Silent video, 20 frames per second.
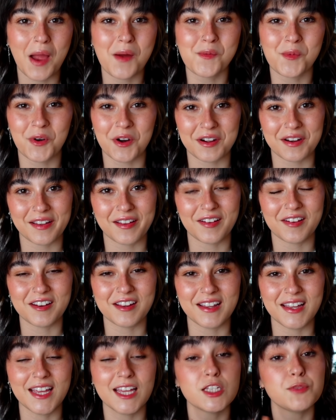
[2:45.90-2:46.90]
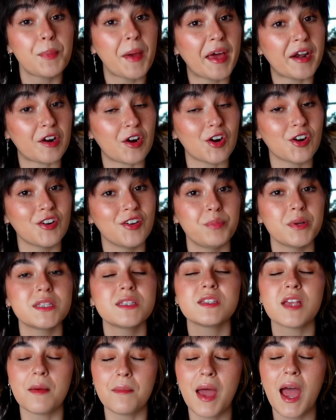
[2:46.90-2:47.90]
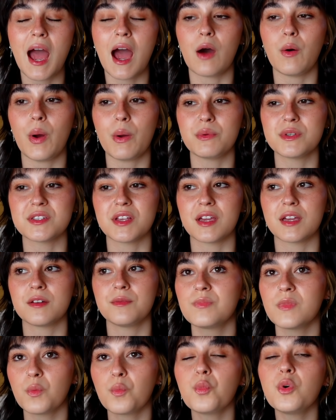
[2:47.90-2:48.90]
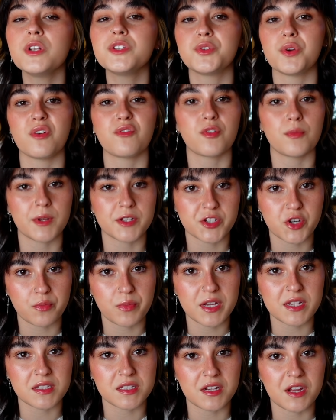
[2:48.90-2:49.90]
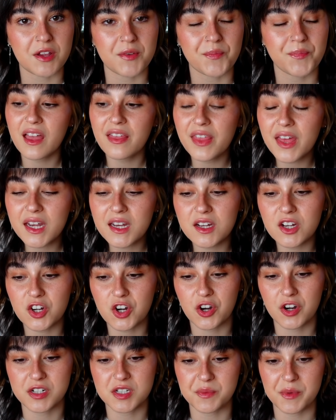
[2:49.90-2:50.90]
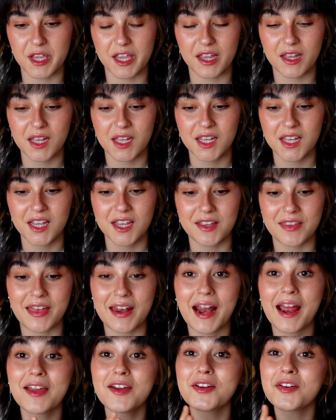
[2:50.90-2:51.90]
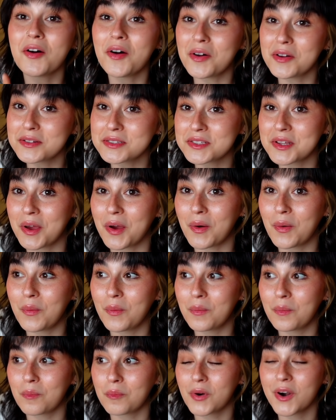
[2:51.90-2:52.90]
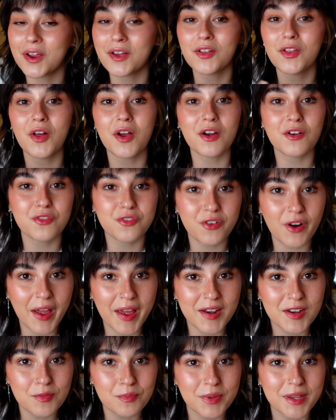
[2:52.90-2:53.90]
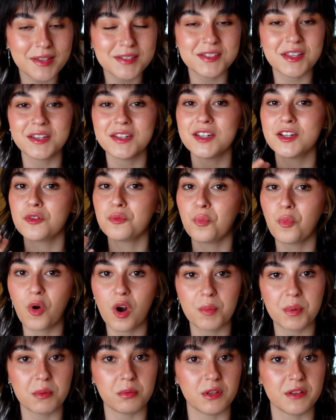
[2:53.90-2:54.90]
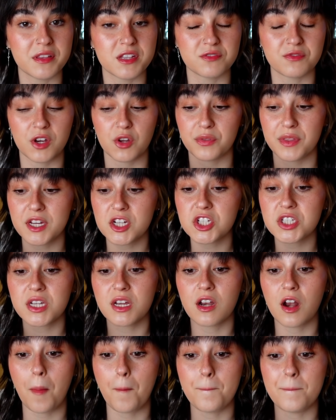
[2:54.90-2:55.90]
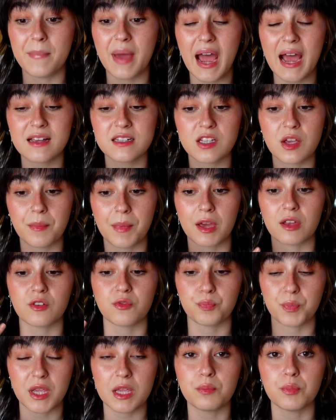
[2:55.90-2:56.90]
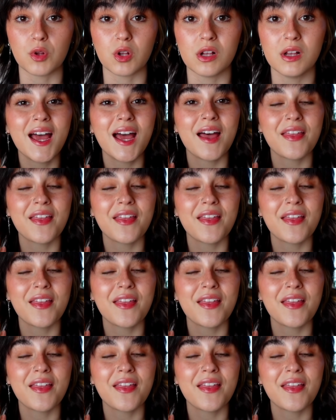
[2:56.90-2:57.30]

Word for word: I'm working on it. It's better. But somehow I was like, we'll do it for Mr. Beastie. And then it occurred to me that I could also bring along a friend because they needed more people in this video. They just needed a mass amount of people.